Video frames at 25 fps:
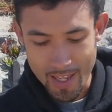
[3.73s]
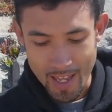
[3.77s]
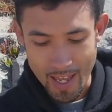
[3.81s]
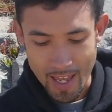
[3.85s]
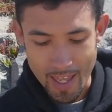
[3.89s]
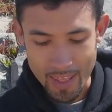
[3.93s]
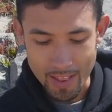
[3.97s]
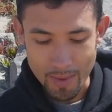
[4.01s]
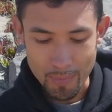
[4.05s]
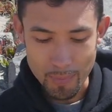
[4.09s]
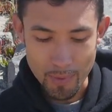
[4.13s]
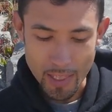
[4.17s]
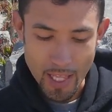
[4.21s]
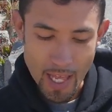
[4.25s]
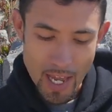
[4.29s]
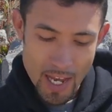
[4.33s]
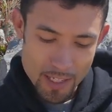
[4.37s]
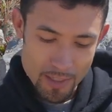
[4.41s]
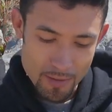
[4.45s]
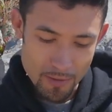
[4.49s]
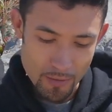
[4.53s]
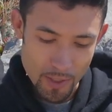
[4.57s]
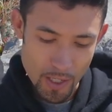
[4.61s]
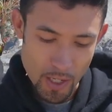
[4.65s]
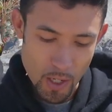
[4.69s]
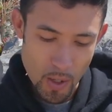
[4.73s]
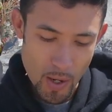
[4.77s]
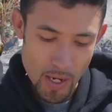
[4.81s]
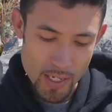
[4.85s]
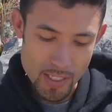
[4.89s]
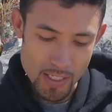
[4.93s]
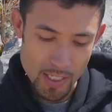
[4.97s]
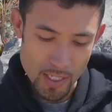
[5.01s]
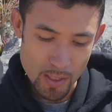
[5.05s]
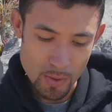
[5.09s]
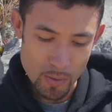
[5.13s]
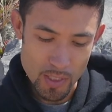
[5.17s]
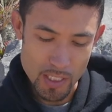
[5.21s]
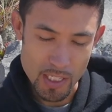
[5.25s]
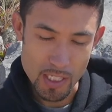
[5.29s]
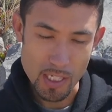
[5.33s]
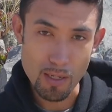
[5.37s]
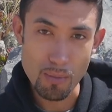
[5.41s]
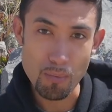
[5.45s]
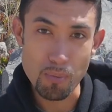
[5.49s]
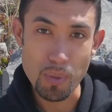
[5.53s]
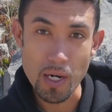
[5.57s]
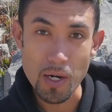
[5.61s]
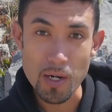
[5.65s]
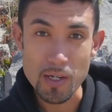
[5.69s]
And the last video I did was a
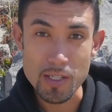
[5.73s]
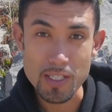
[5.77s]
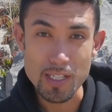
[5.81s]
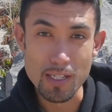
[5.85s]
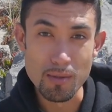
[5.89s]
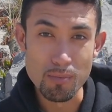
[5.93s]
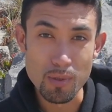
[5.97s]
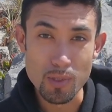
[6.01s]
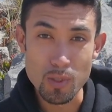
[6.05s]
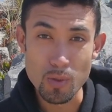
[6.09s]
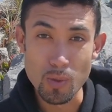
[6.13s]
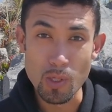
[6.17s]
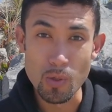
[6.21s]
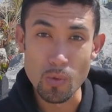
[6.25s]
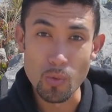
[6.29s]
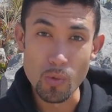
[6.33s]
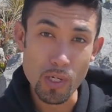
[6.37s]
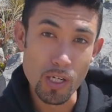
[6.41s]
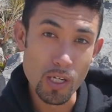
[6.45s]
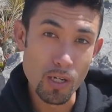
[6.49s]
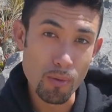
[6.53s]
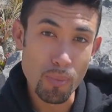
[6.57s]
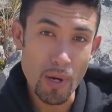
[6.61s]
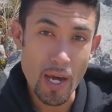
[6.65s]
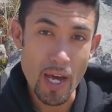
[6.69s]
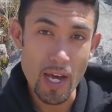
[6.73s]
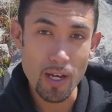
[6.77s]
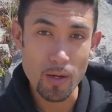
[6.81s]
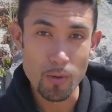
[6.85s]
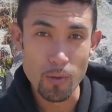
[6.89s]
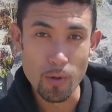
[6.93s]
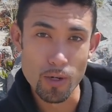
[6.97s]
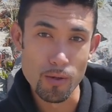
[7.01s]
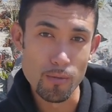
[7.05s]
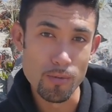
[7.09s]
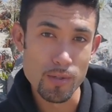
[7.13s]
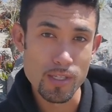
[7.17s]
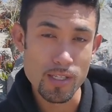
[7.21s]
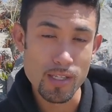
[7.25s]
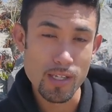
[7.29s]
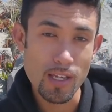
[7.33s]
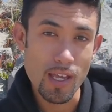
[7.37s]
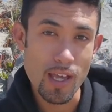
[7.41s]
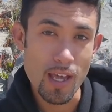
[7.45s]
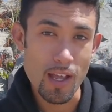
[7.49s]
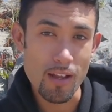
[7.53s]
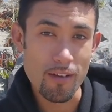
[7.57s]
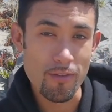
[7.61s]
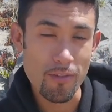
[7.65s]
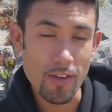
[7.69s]
comparison between real pile worms
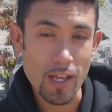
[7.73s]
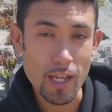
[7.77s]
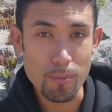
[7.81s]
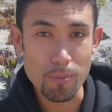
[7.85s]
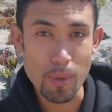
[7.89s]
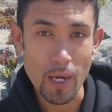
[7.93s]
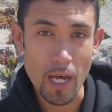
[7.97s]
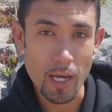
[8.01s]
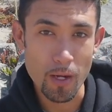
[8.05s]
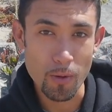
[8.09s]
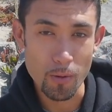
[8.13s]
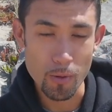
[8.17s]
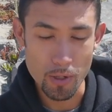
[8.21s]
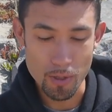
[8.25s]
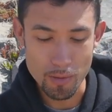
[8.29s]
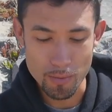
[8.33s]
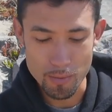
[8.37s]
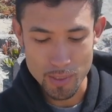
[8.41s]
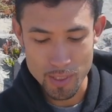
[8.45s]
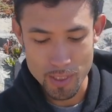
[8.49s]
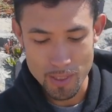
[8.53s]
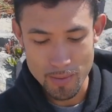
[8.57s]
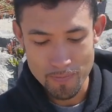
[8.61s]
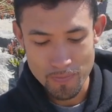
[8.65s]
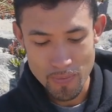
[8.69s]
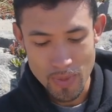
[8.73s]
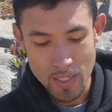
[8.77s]
and fake pile worms.